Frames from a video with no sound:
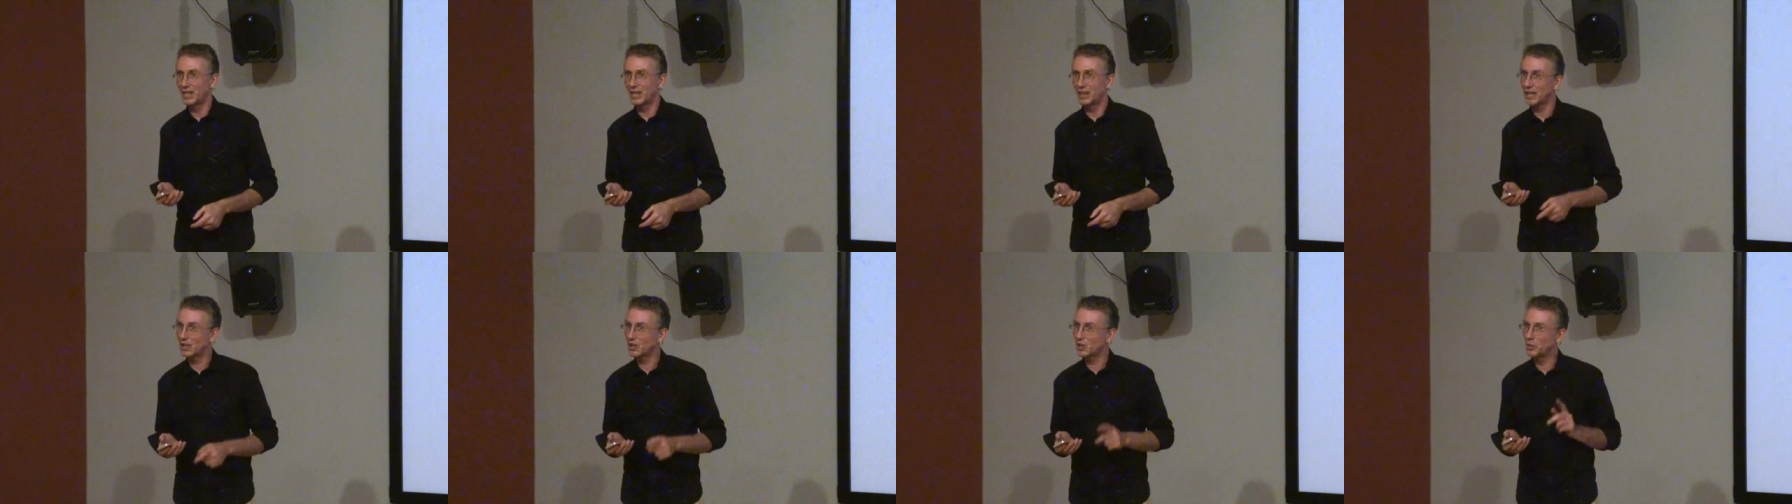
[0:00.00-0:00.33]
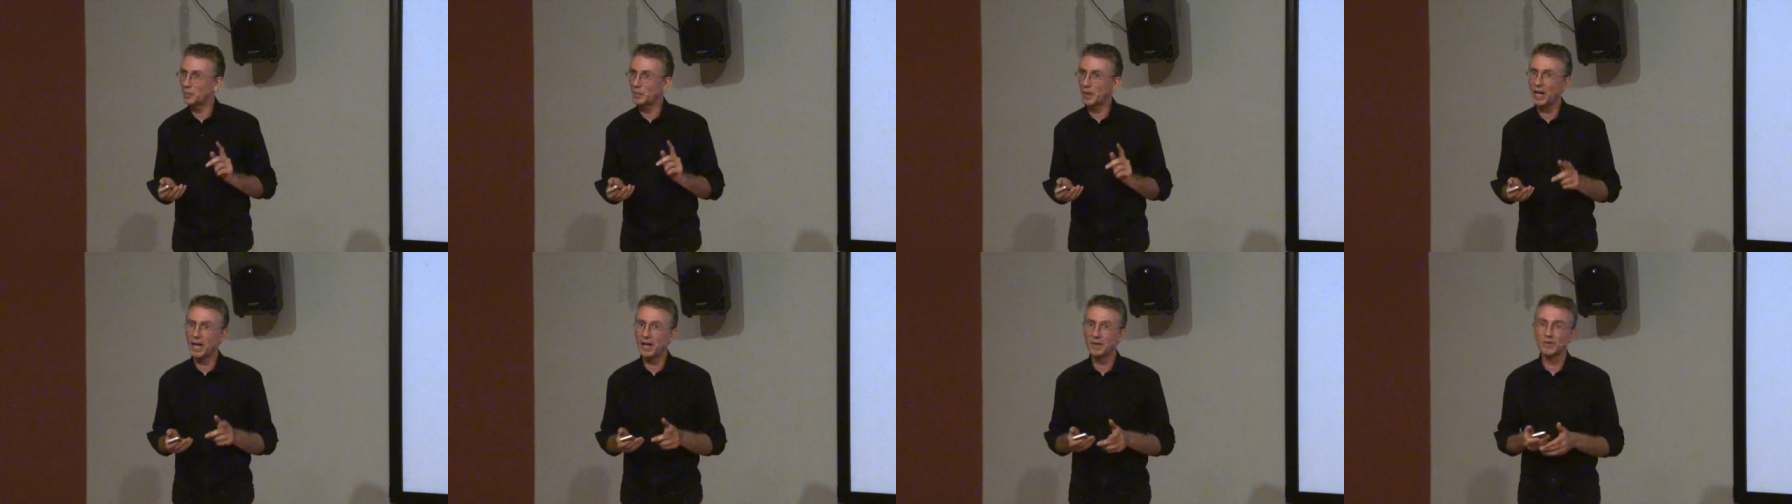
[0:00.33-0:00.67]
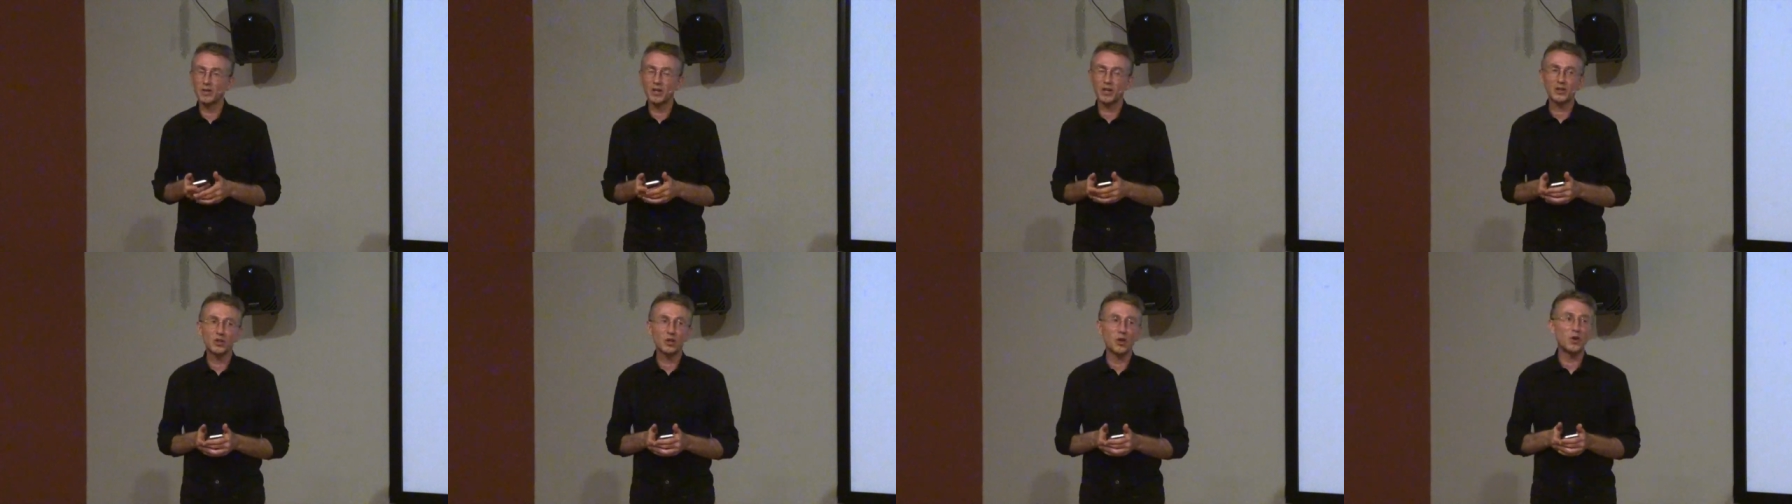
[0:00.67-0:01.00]
that you may have
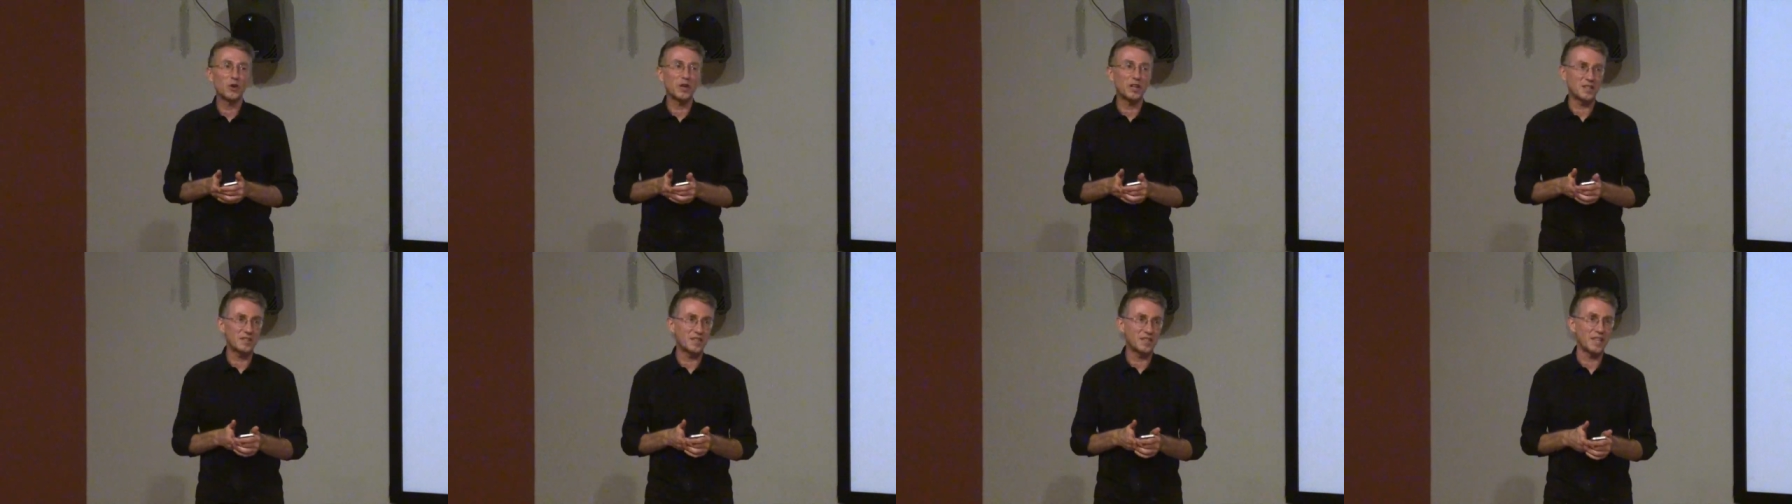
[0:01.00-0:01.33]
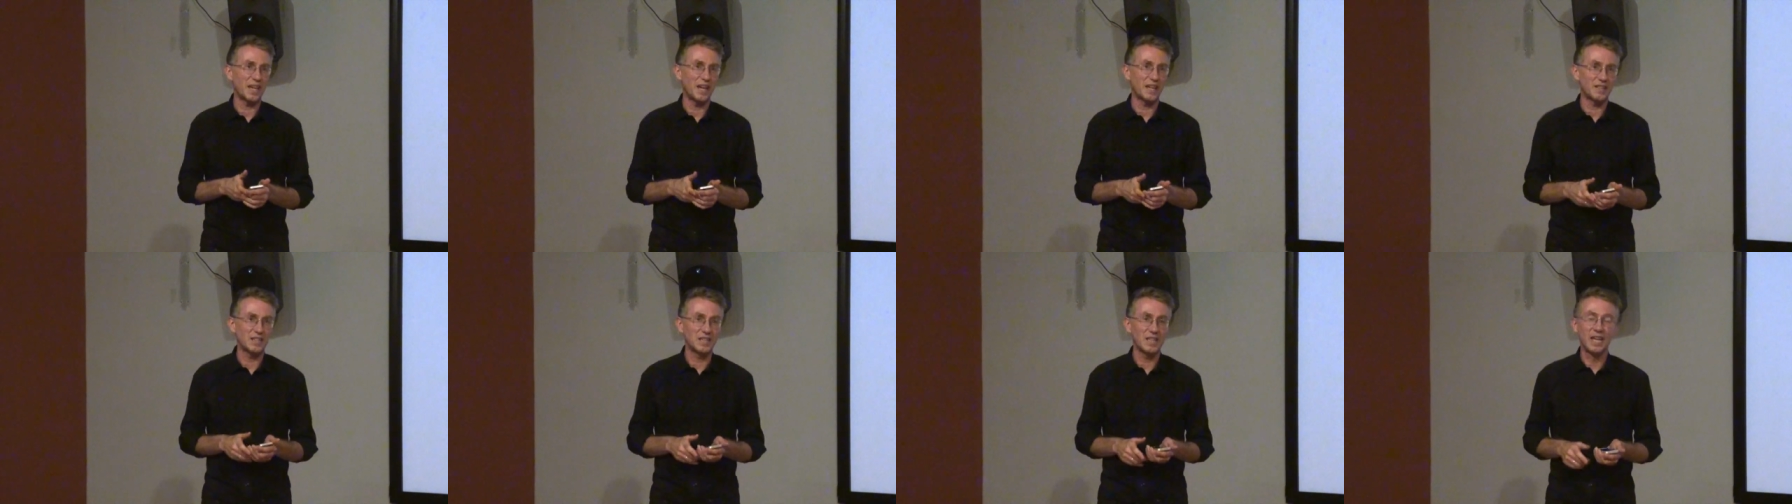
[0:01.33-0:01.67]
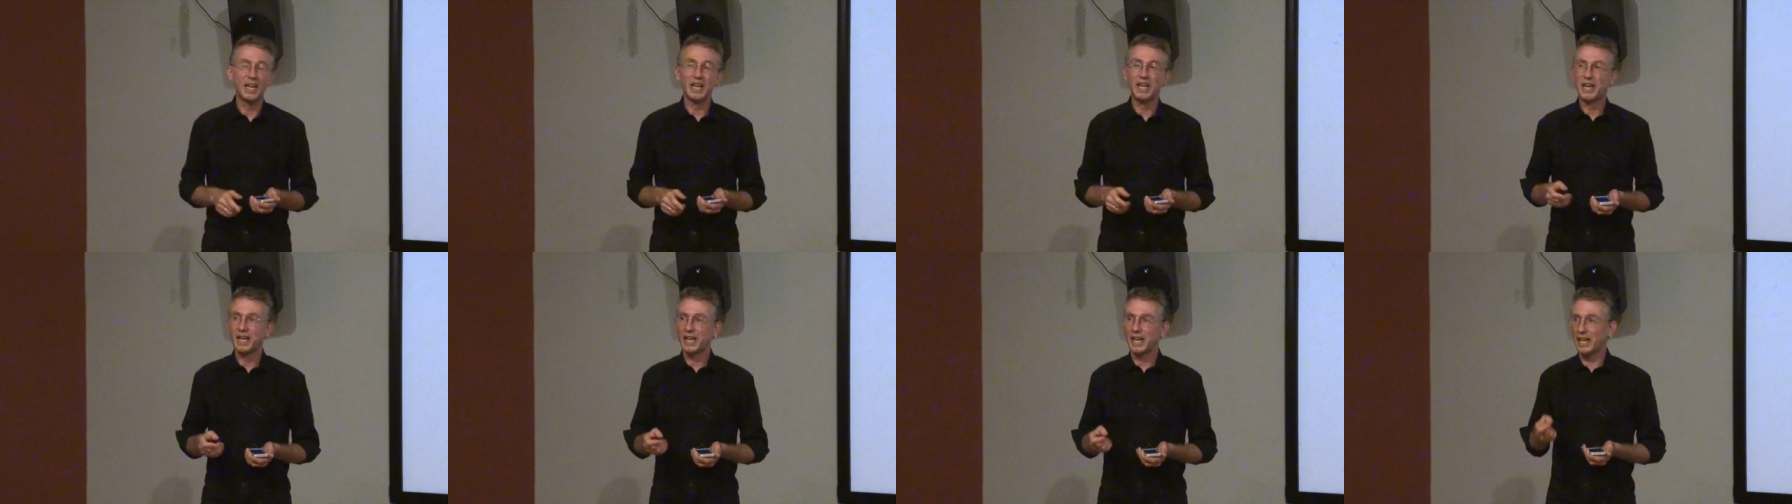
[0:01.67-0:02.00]
not noticed yet.
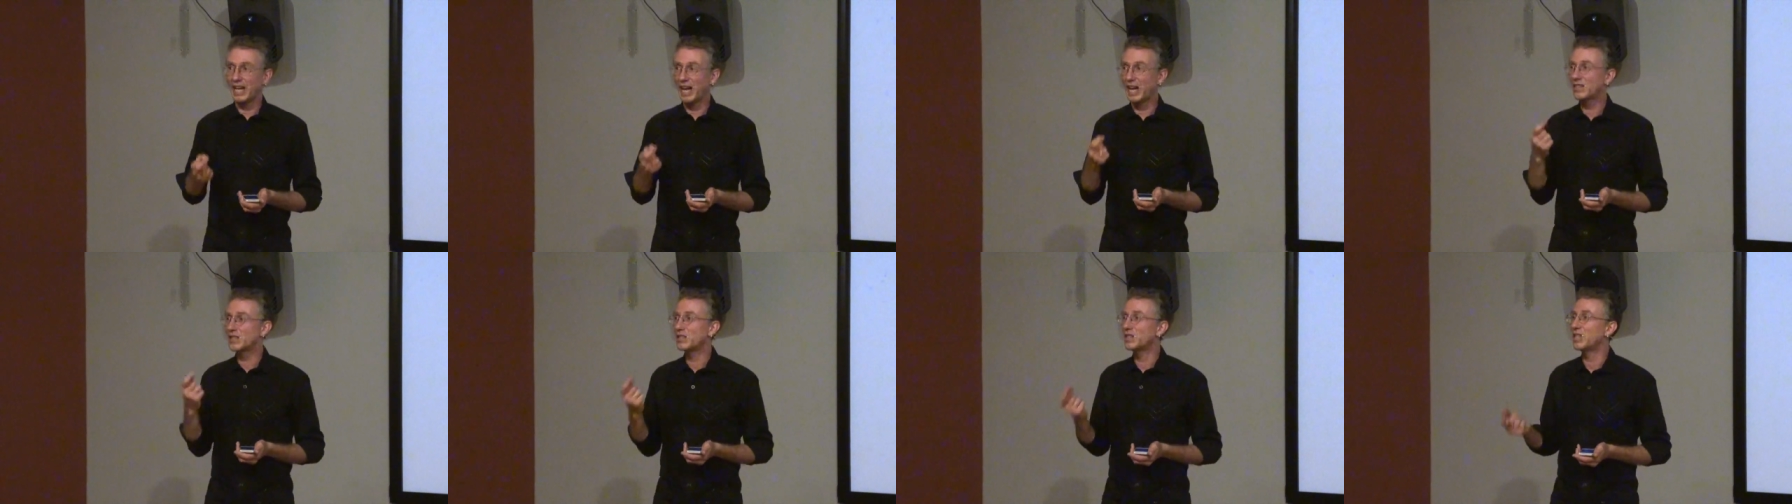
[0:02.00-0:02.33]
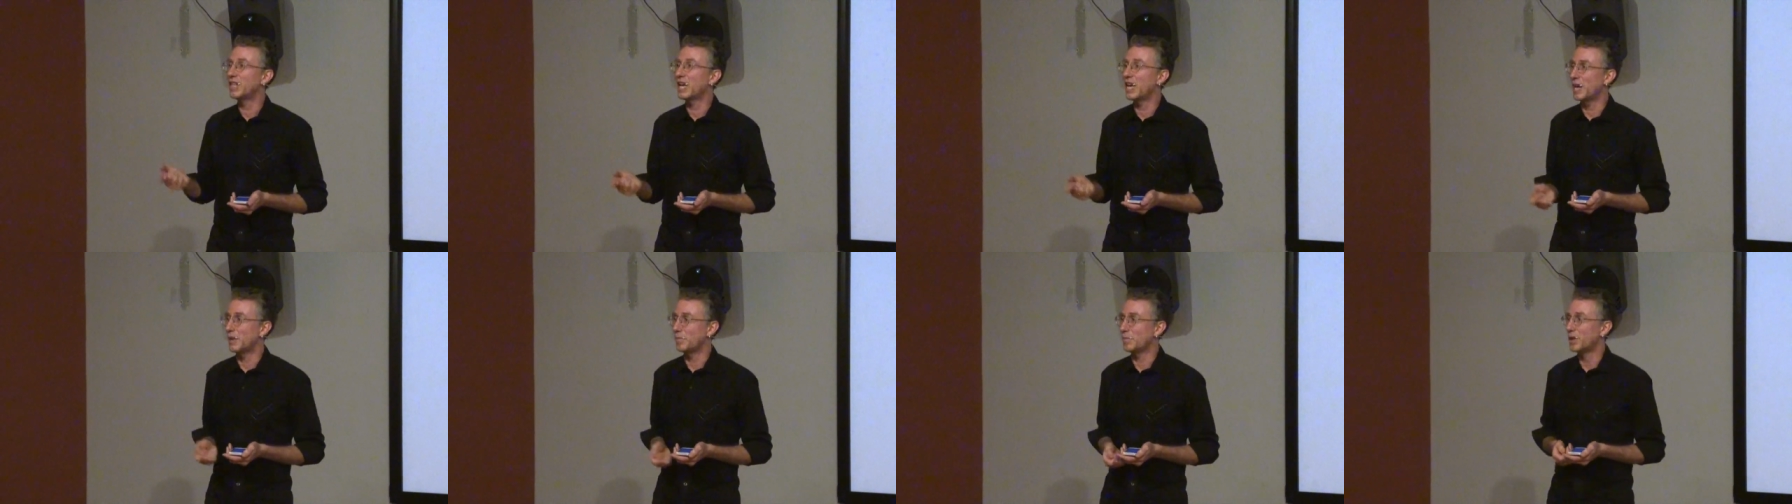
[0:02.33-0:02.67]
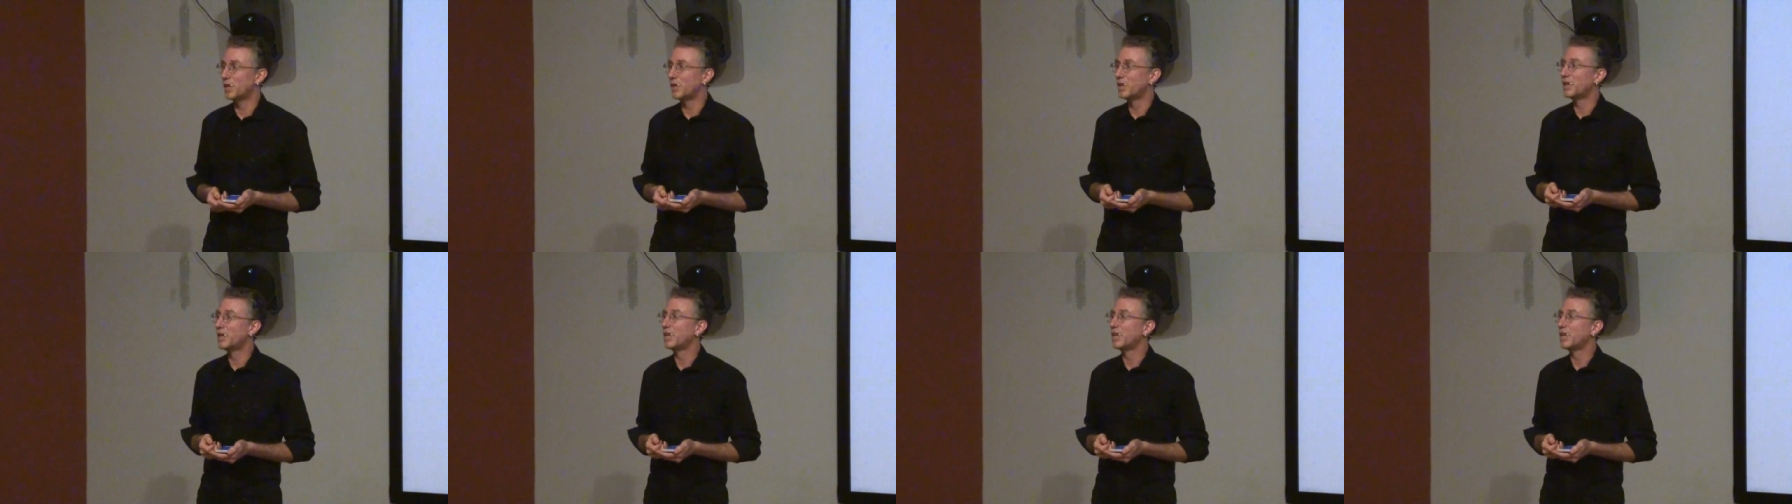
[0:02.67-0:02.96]
It has a name,